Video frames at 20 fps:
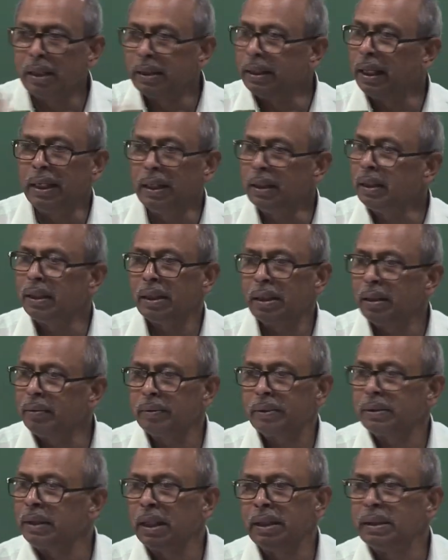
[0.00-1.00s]
then
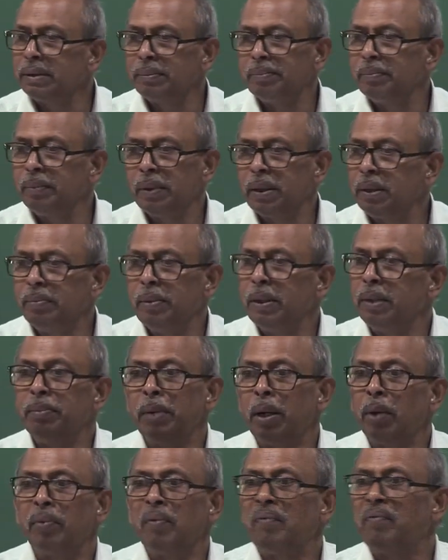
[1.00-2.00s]
things it
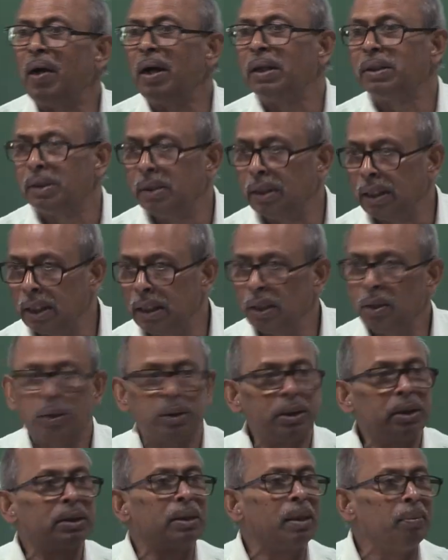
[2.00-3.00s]
may not be functioning,
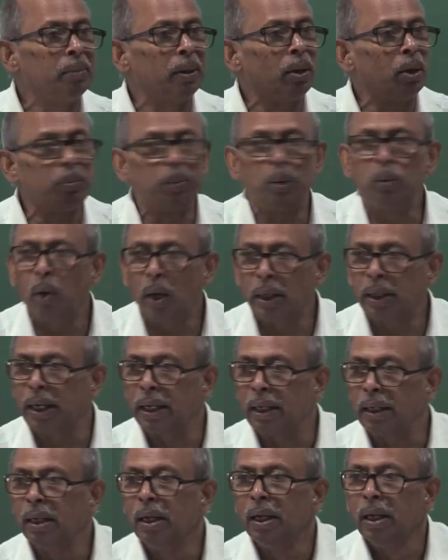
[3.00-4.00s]
system may not be
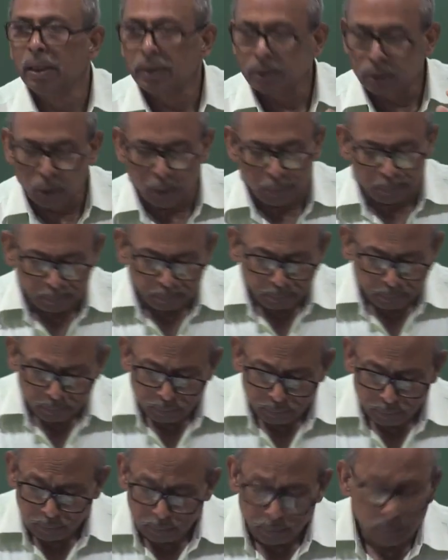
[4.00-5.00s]
working. So
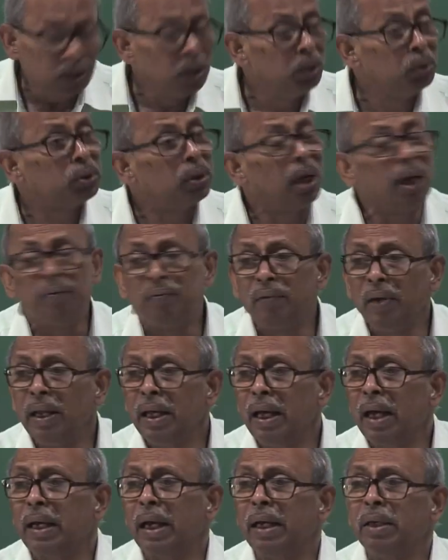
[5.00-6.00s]
you start
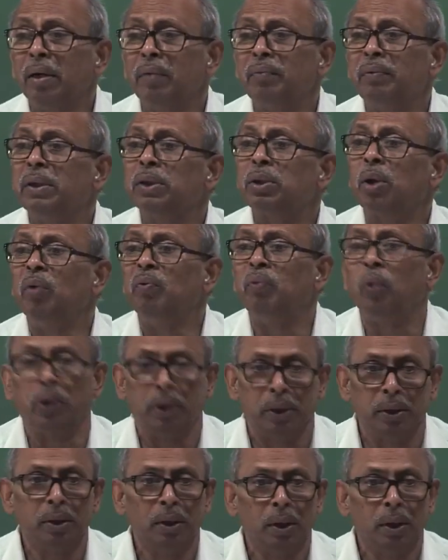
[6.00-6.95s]
feeling a kind of discomfort